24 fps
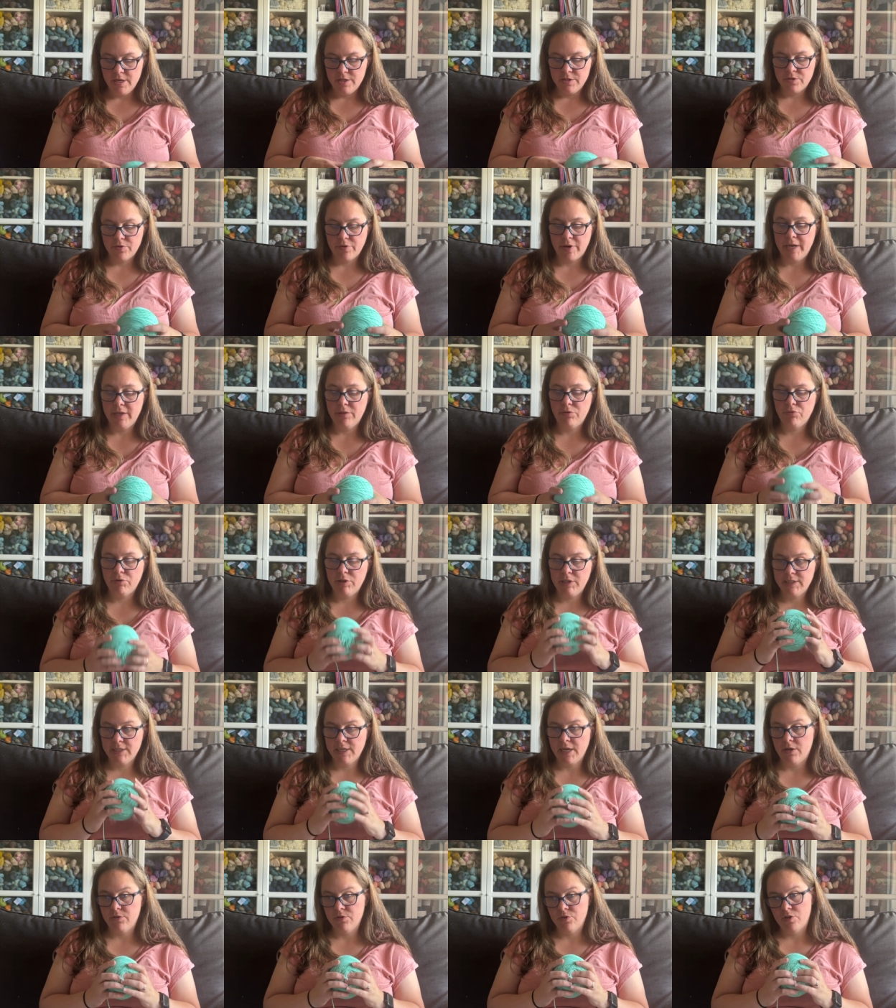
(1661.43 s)
So I had three
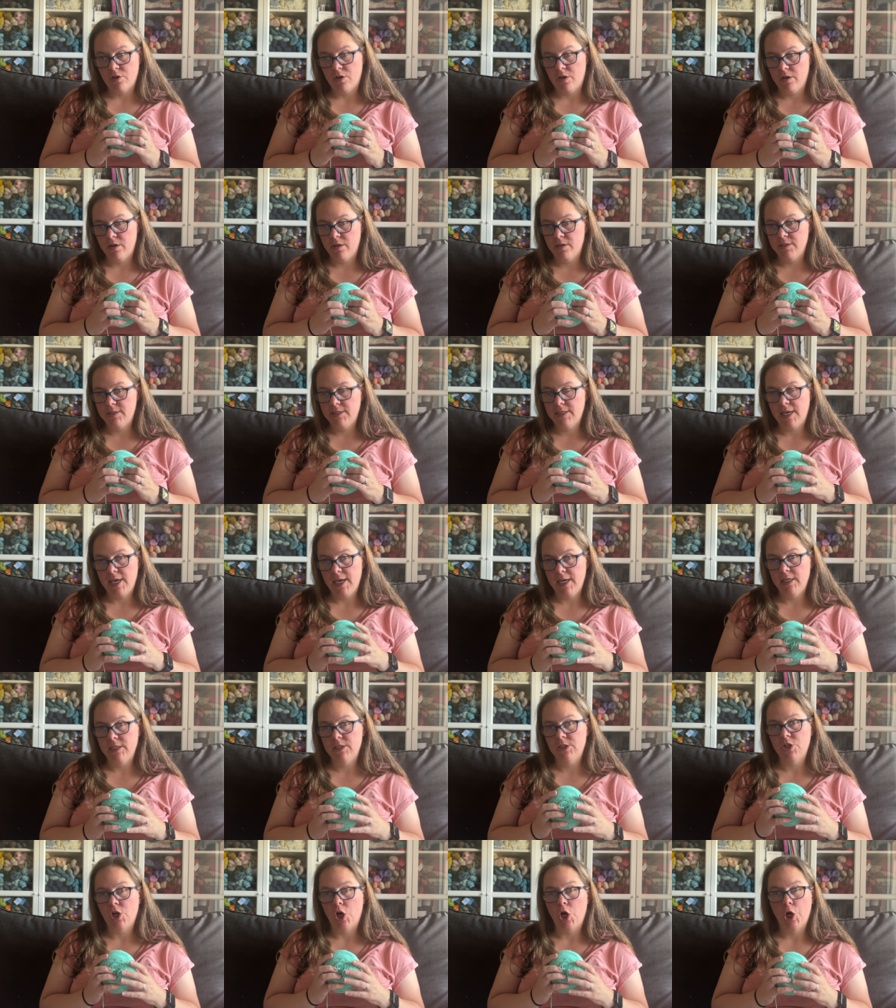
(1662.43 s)
skeins,
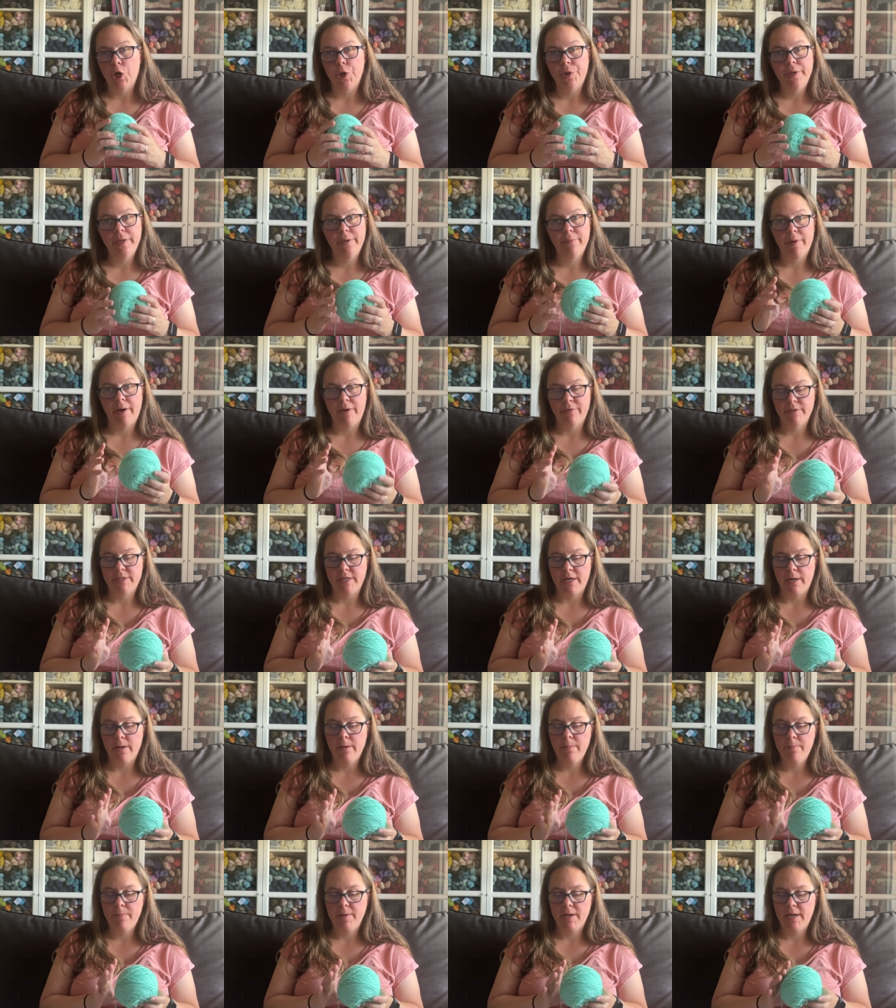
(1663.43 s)
skeins already wound
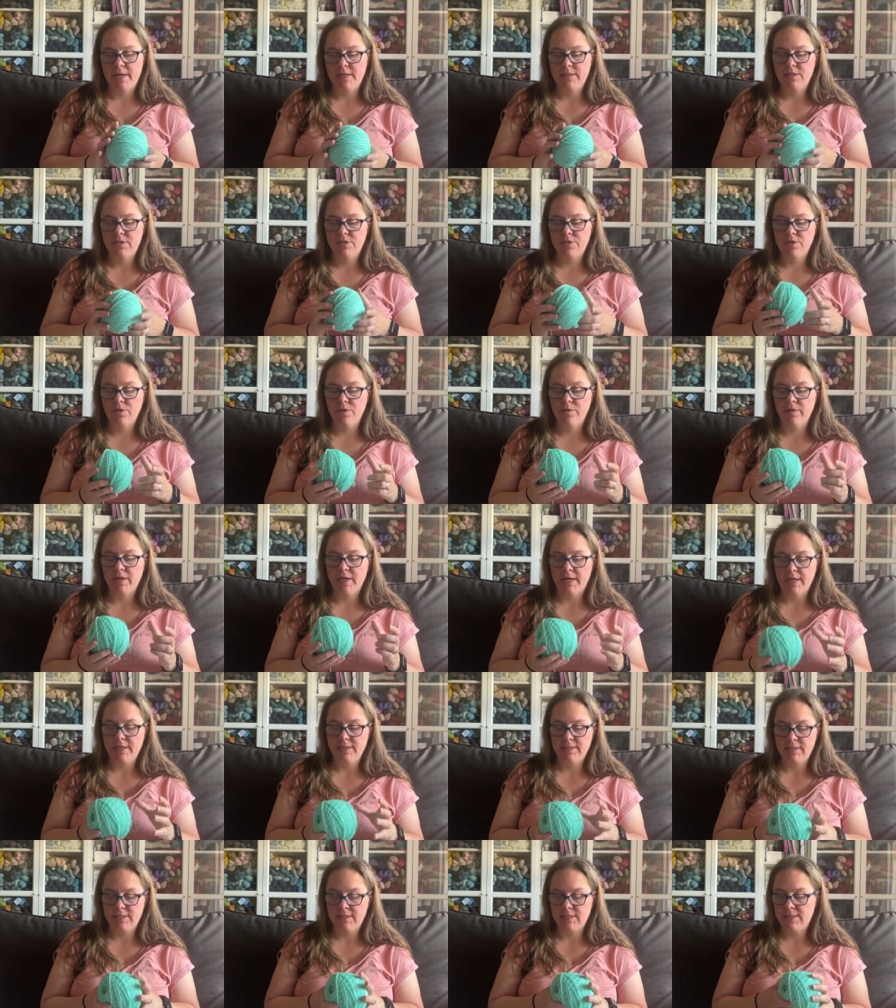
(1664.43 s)
up, and so then
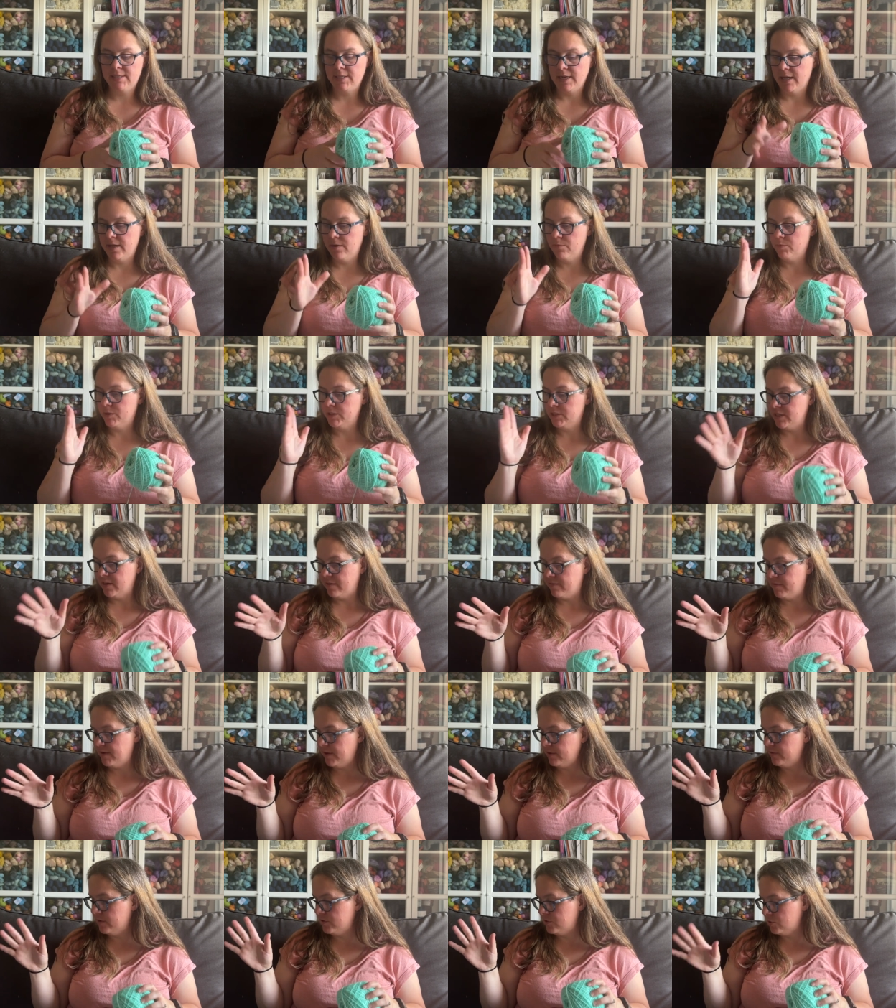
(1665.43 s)
I decided once I
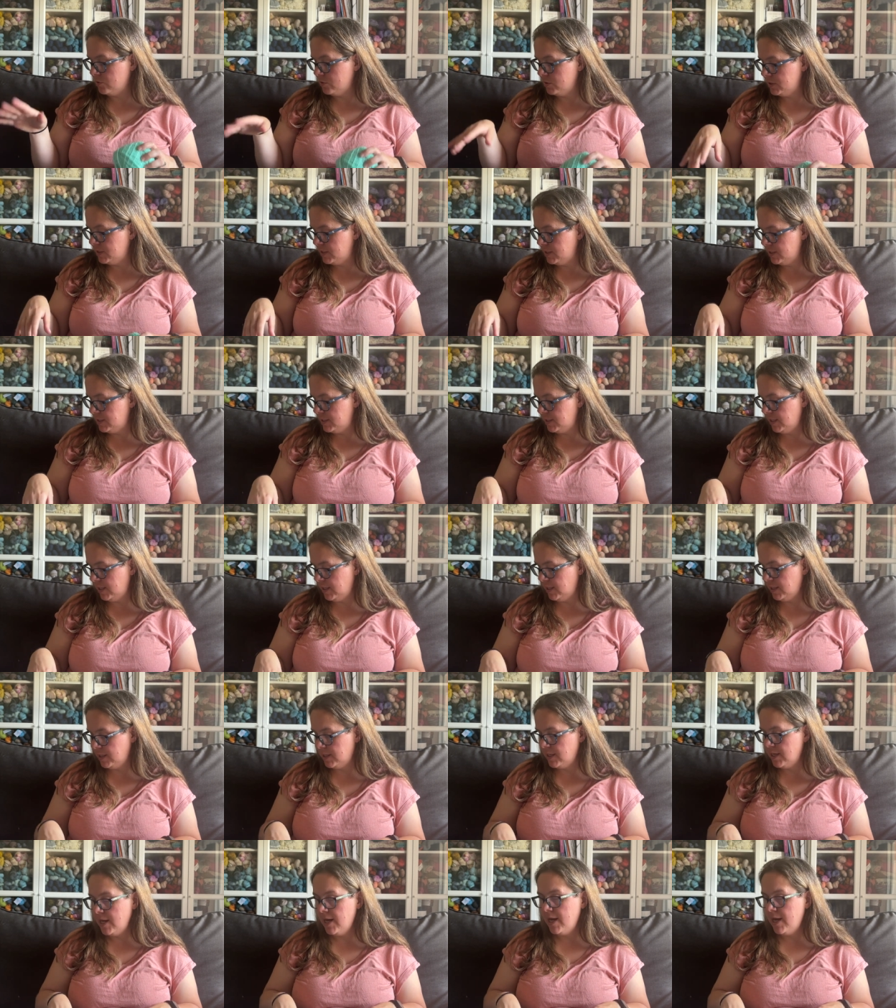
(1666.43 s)
found the Tolsta tee